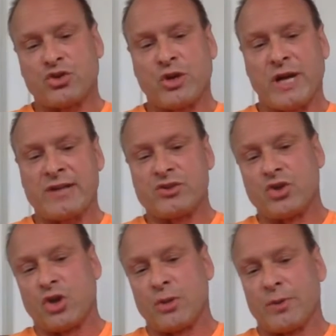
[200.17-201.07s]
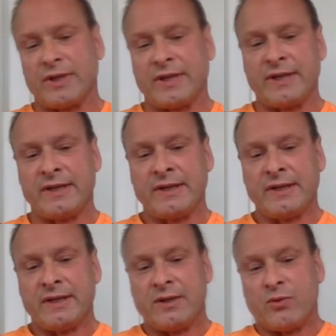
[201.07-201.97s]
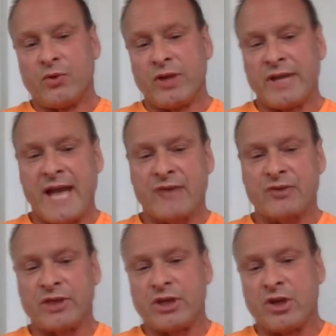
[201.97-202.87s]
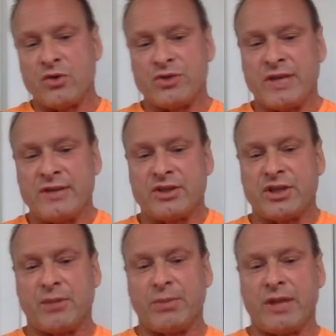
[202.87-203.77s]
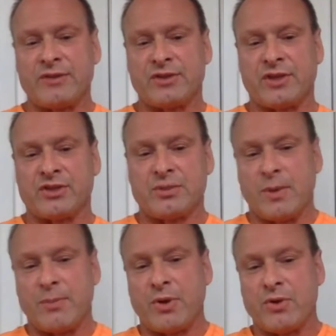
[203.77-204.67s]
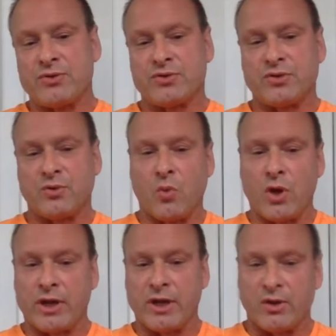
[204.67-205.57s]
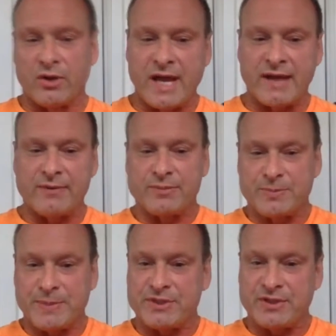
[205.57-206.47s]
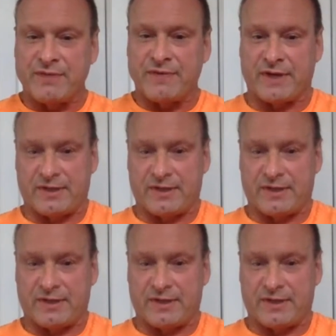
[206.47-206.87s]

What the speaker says: transdermally really actually goes into the blood system opposed to working on that specific